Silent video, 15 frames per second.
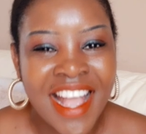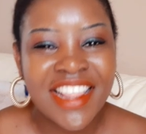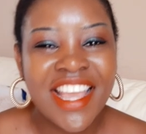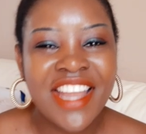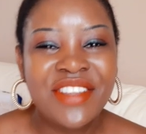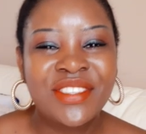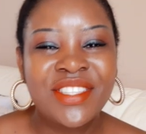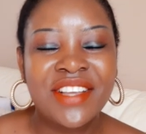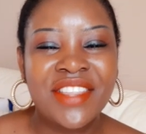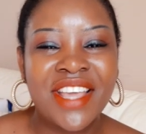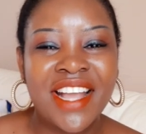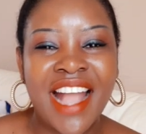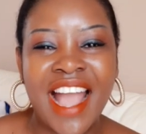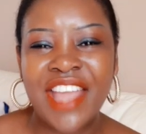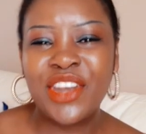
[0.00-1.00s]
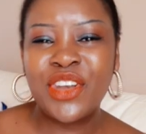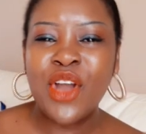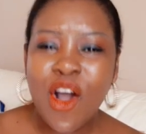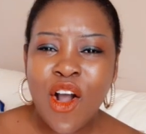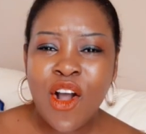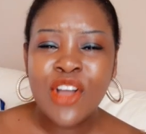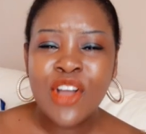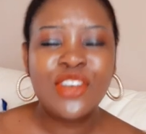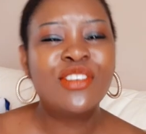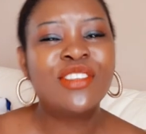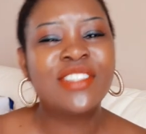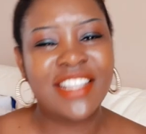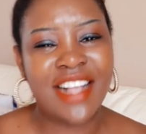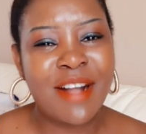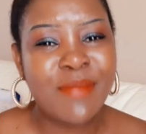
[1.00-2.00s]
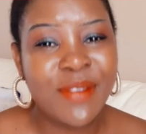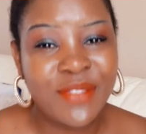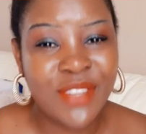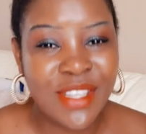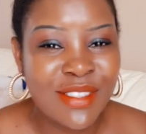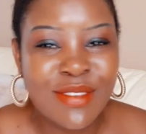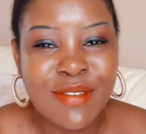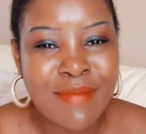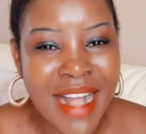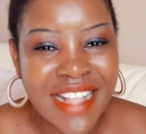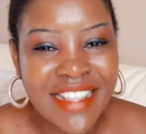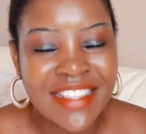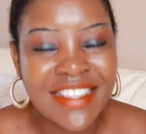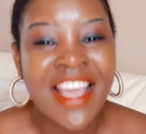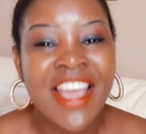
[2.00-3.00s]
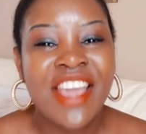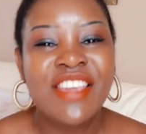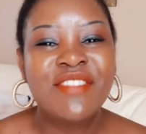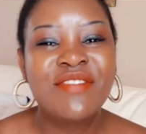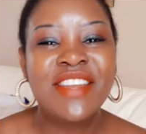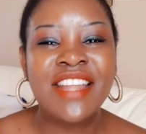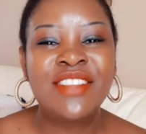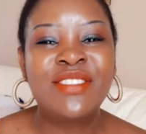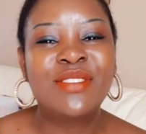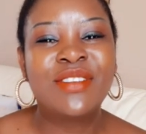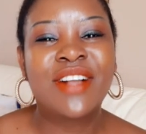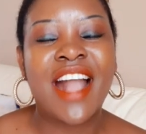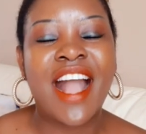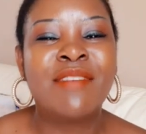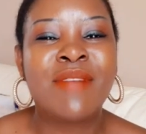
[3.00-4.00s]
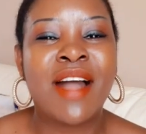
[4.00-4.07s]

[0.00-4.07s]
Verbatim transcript: Then you tell the guy, no, don't come after two months. You need to come